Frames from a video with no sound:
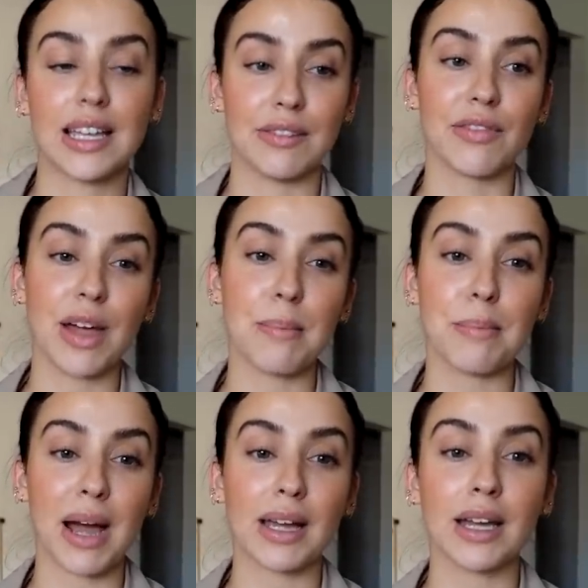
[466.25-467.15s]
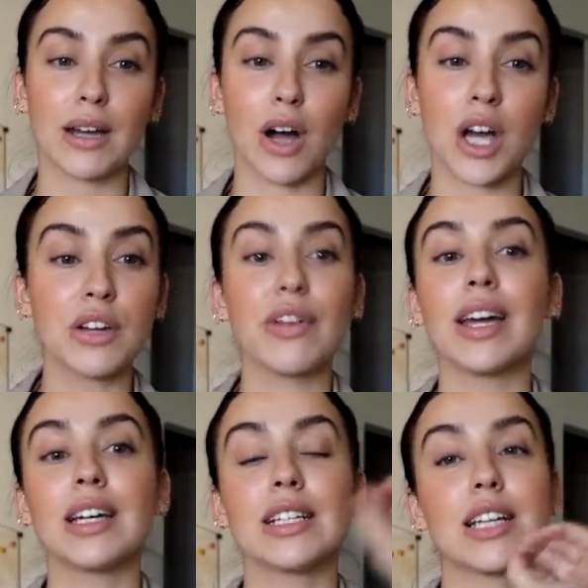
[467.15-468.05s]
give them my
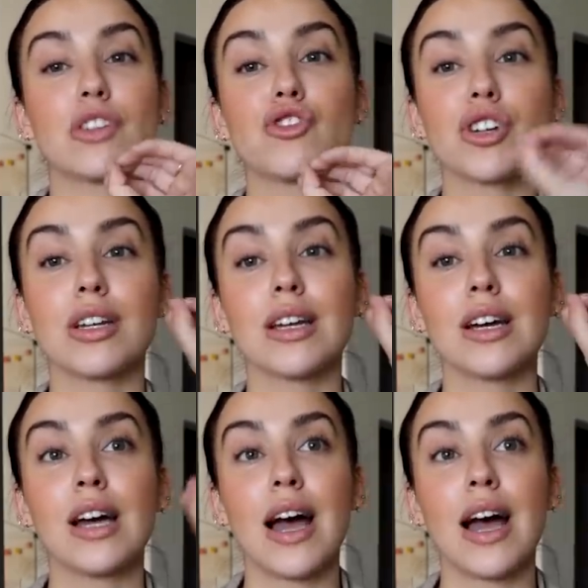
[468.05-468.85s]
undivided attention